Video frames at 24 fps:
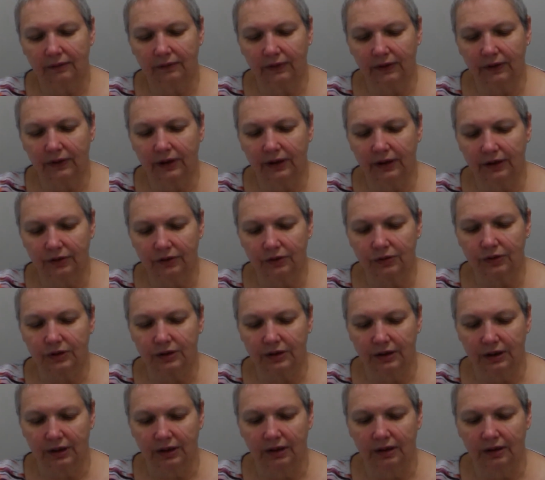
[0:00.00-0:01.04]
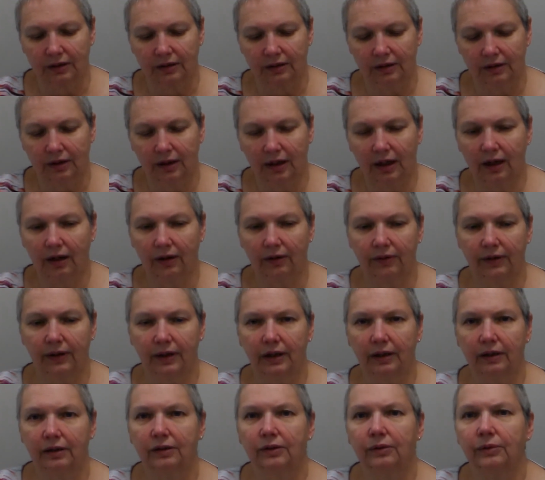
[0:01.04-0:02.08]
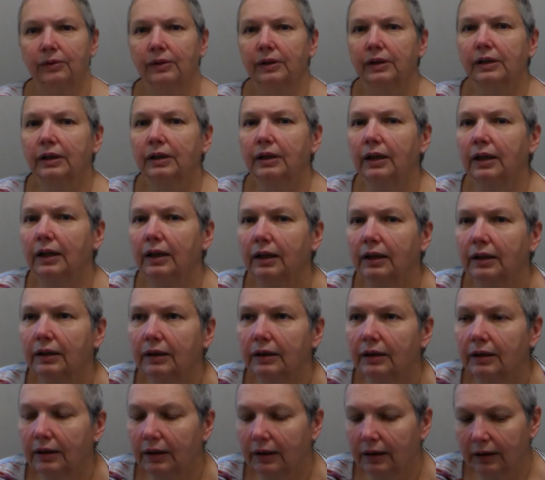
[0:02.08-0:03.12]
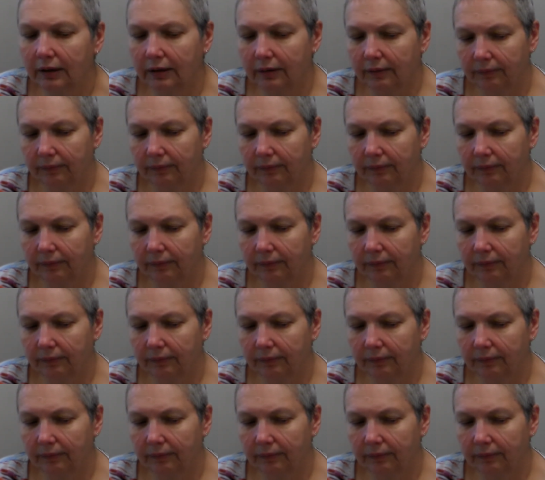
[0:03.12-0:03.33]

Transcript: very interesting how they do it, and